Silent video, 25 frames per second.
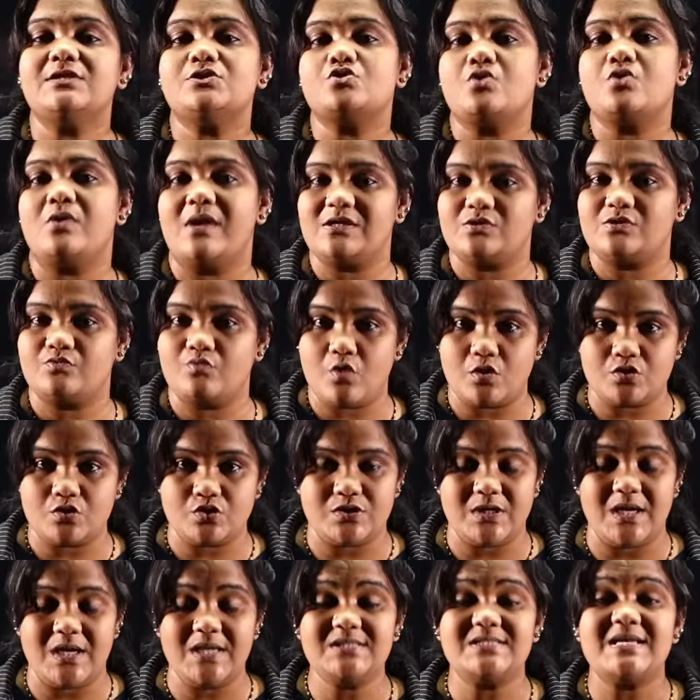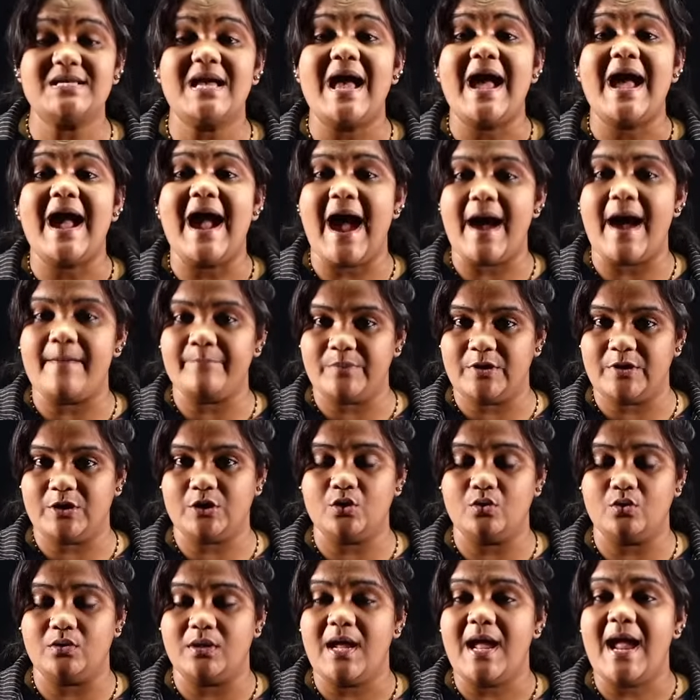known as what, students?
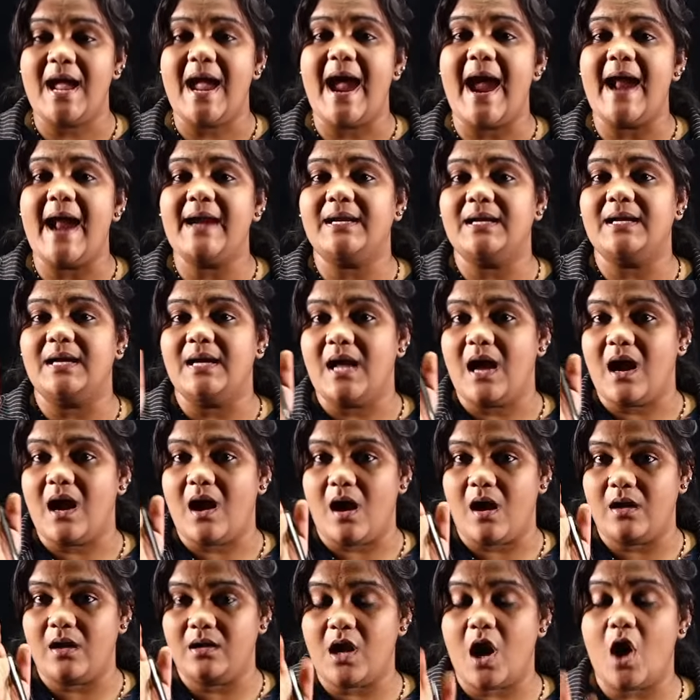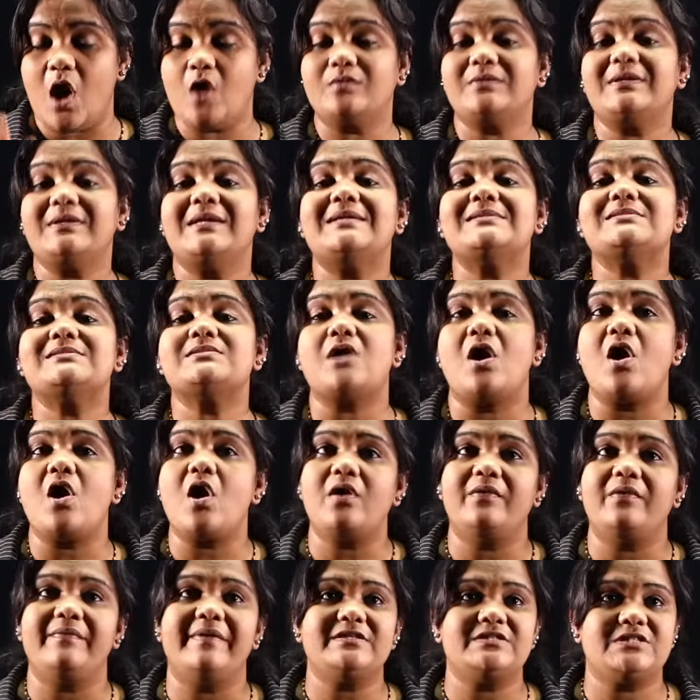Amplitude. And loudness
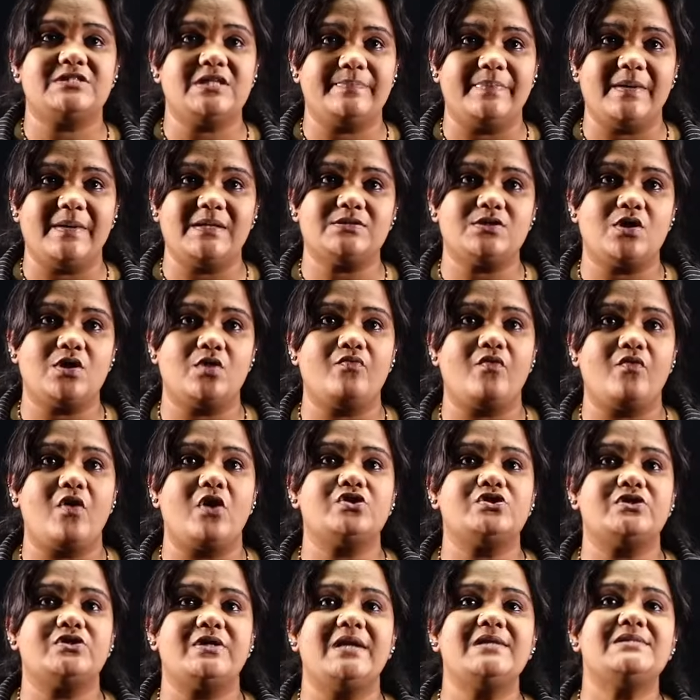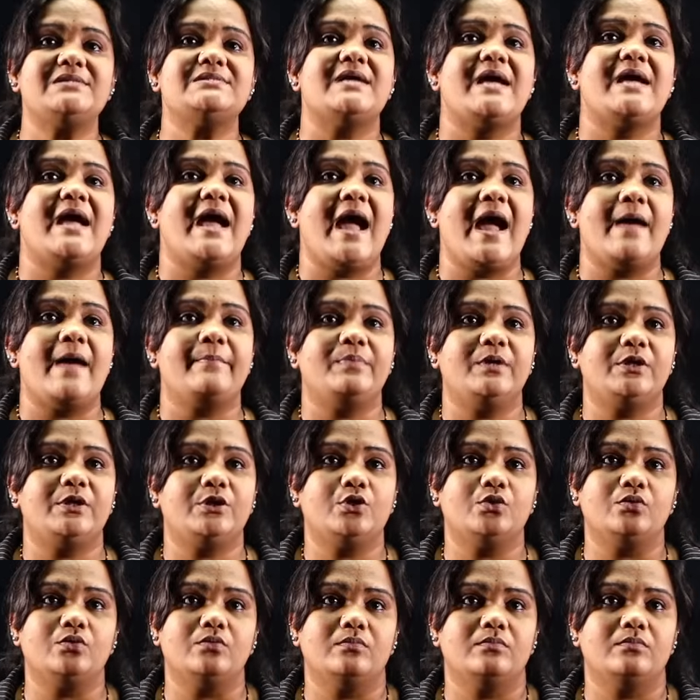always depends on what, students? Amplitude.